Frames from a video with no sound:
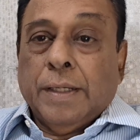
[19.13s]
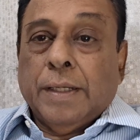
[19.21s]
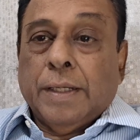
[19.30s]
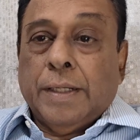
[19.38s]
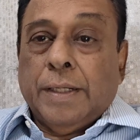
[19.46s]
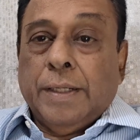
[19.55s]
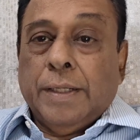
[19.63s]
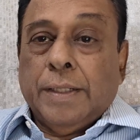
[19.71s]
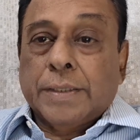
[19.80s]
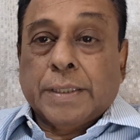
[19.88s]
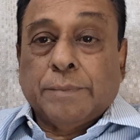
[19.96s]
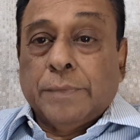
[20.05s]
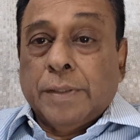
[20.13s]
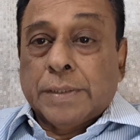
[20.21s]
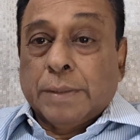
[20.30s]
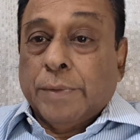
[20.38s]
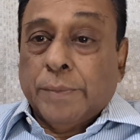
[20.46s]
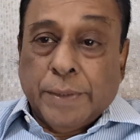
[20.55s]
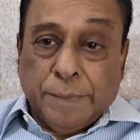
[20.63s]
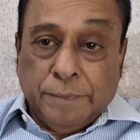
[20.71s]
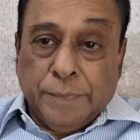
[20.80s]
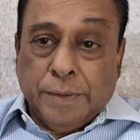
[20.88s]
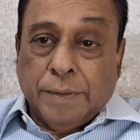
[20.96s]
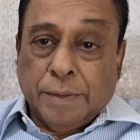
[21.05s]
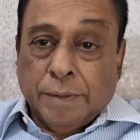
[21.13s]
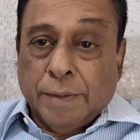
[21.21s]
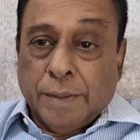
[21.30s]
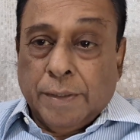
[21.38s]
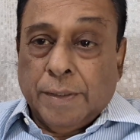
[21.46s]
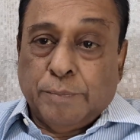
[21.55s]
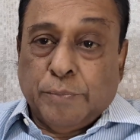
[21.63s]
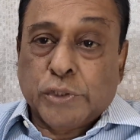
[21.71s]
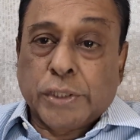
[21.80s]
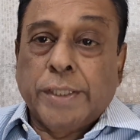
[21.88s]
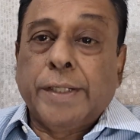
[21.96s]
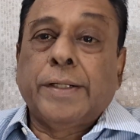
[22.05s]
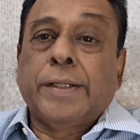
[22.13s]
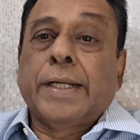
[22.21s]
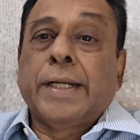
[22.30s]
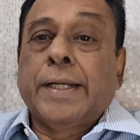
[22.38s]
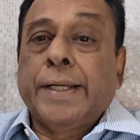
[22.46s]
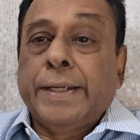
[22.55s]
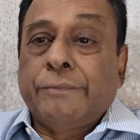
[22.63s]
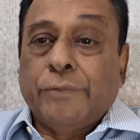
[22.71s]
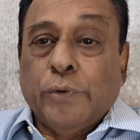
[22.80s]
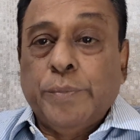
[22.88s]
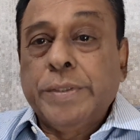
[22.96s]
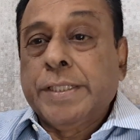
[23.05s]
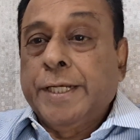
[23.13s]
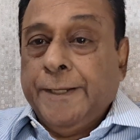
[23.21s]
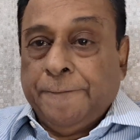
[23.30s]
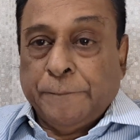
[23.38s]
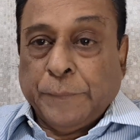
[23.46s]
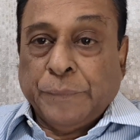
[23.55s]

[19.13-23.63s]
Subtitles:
and some of them are pushed into the category of obesity.